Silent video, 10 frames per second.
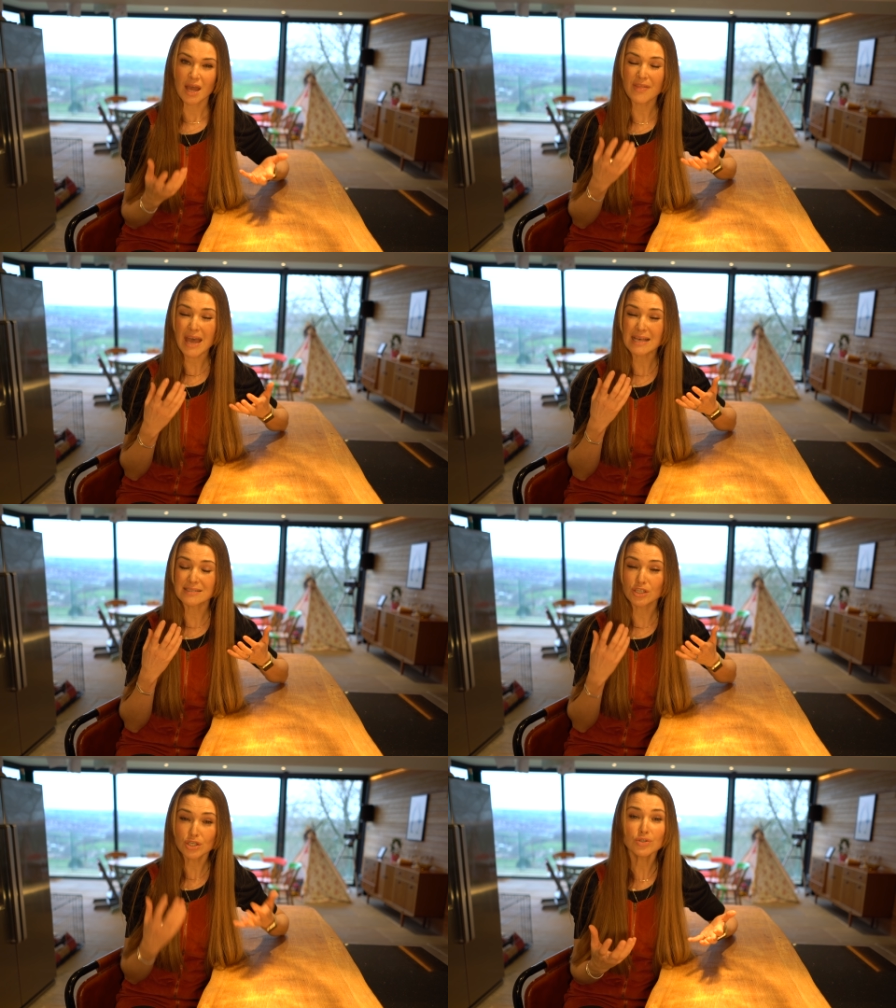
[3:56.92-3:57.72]
And that has
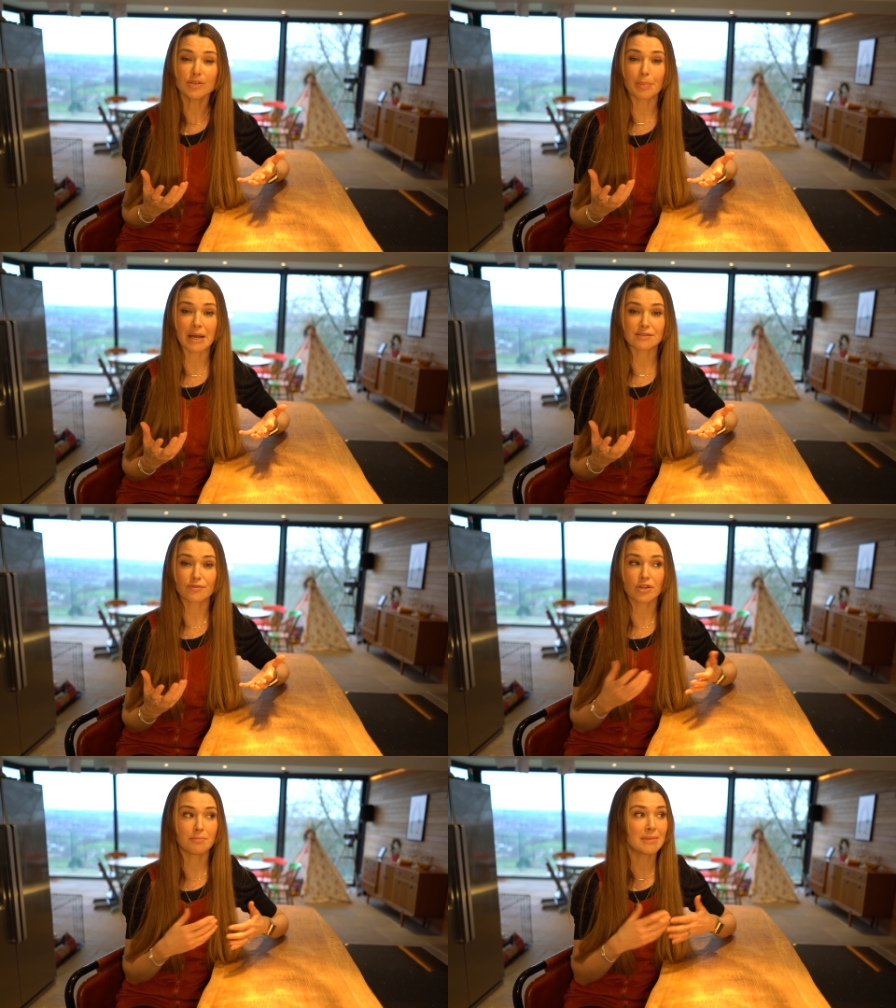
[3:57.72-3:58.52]
a huge impact
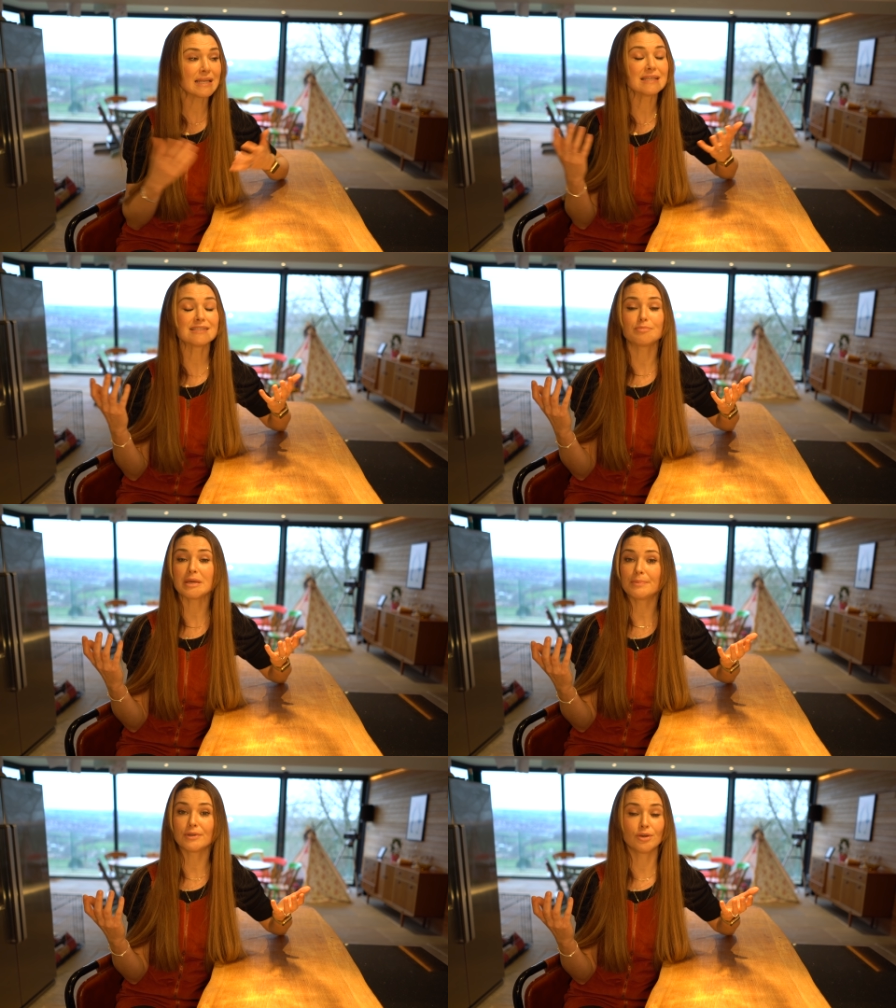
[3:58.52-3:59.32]
for all the millions of
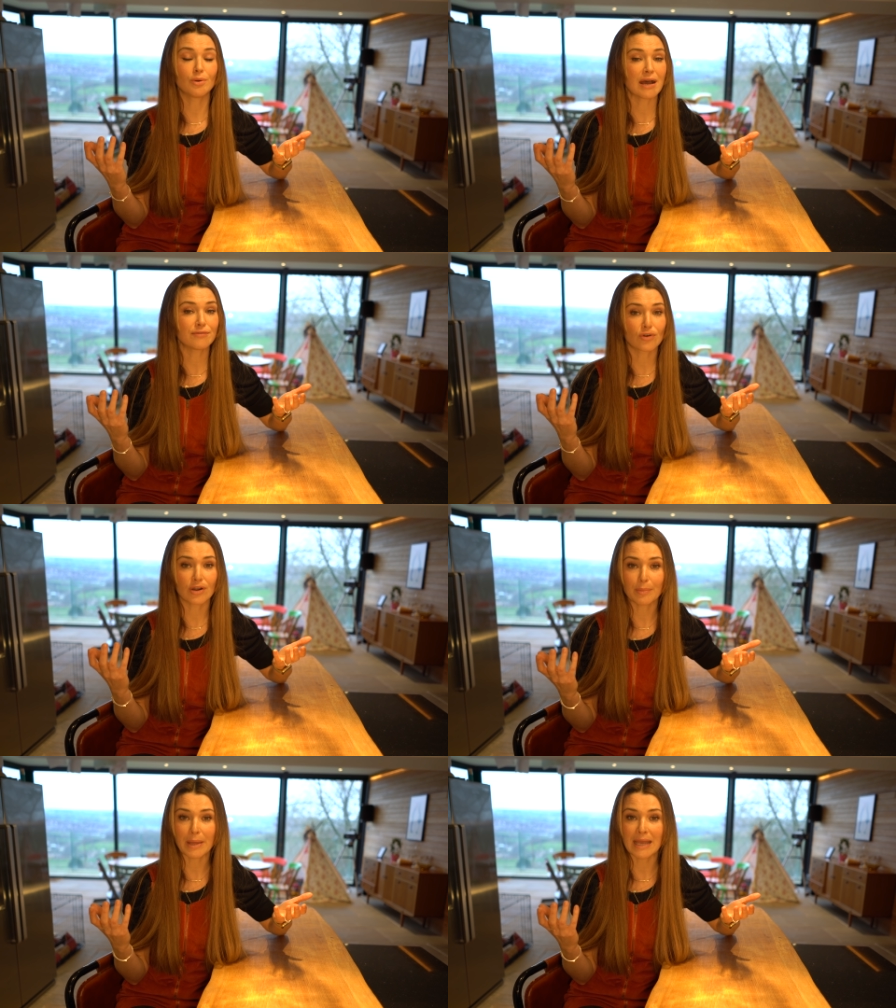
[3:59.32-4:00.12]
people who have
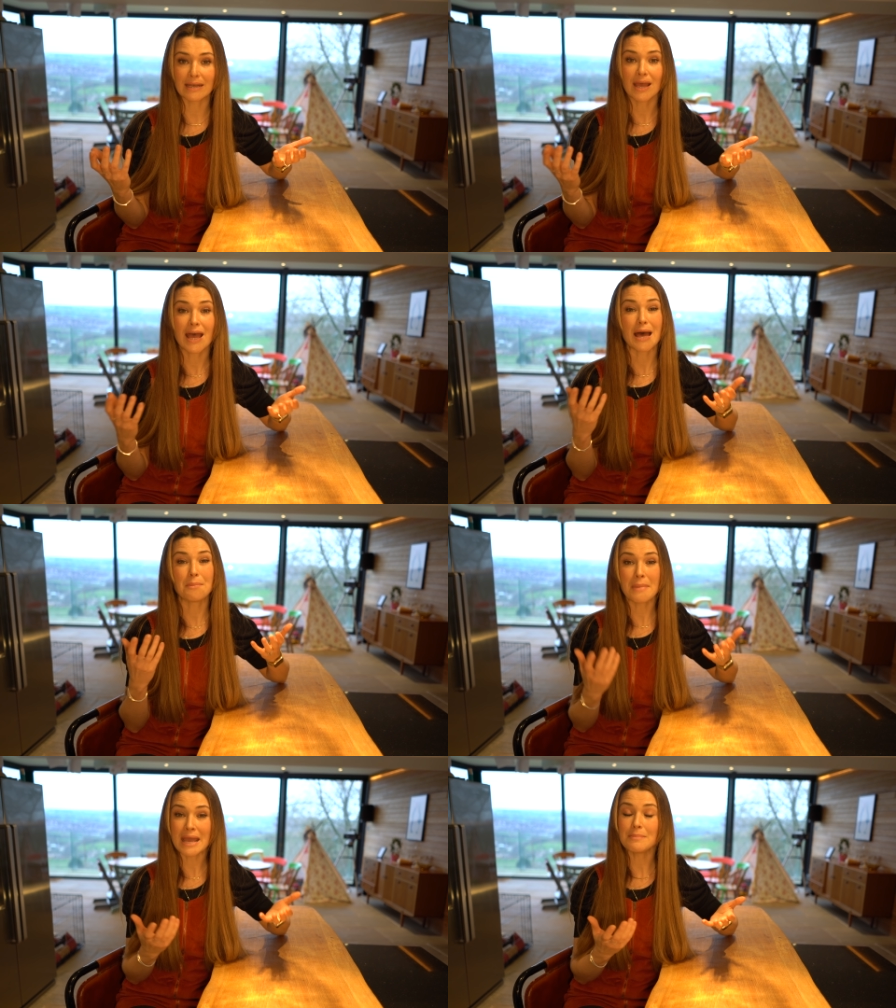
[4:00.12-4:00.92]
chronic pain
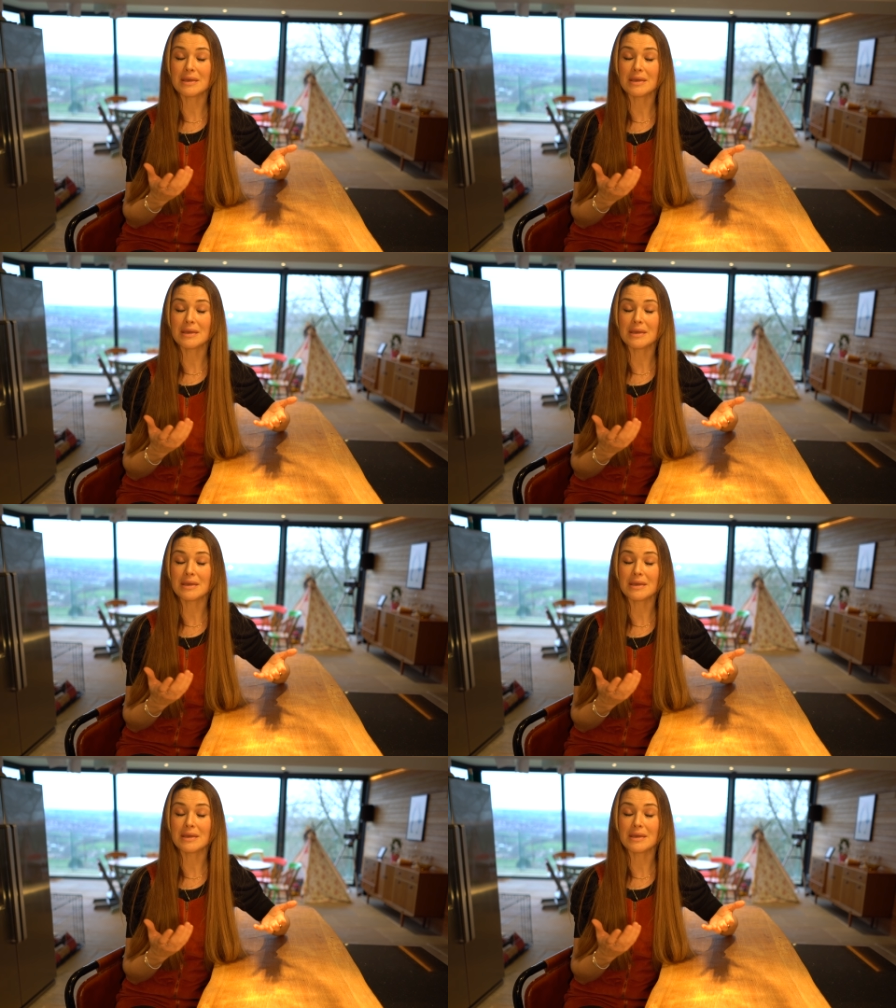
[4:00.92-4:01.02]
and may